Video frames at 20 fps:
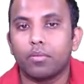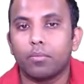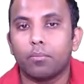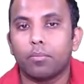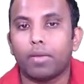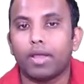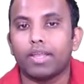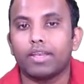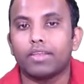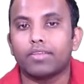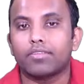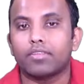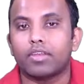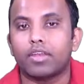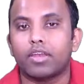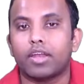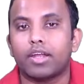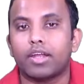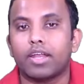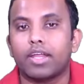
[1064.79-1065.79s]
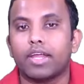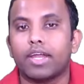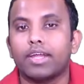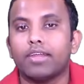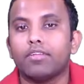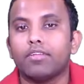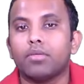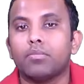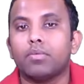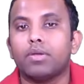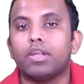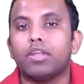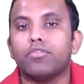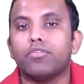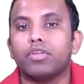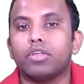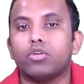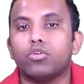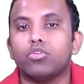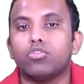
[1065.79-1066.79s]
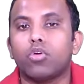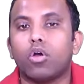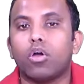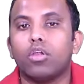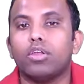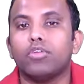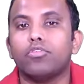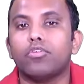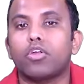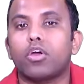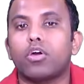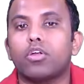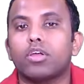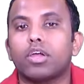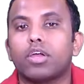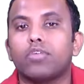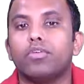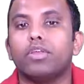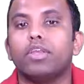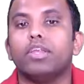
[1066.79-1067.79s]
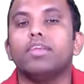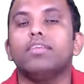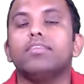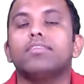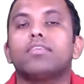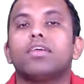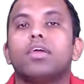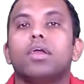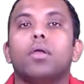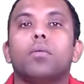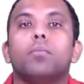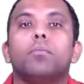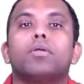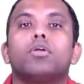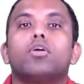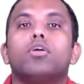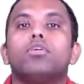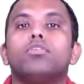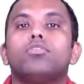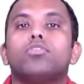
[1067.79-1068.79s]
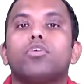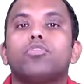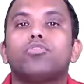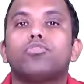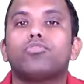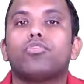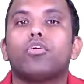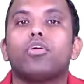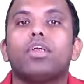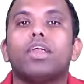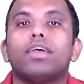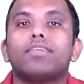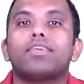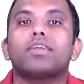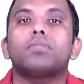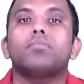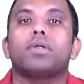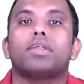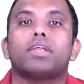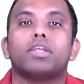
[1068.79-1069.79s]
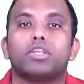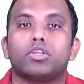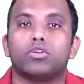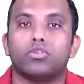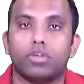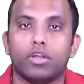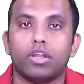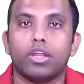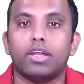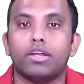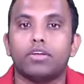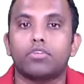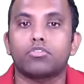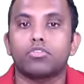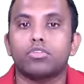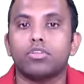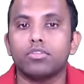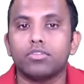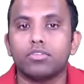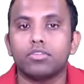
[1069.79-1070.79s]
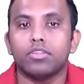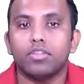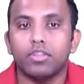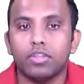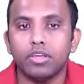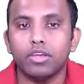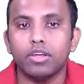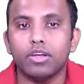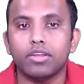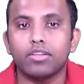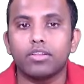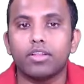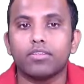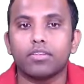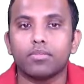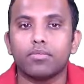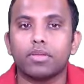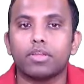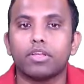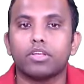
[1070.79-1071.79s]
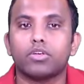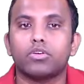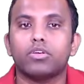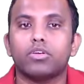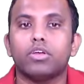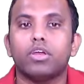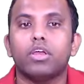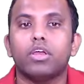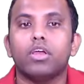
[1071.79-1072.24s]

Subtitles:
Minus 3, right? Negative remainder we use only for our convenience because of for lesser magnitude, right? So this there it is lesser magnitude.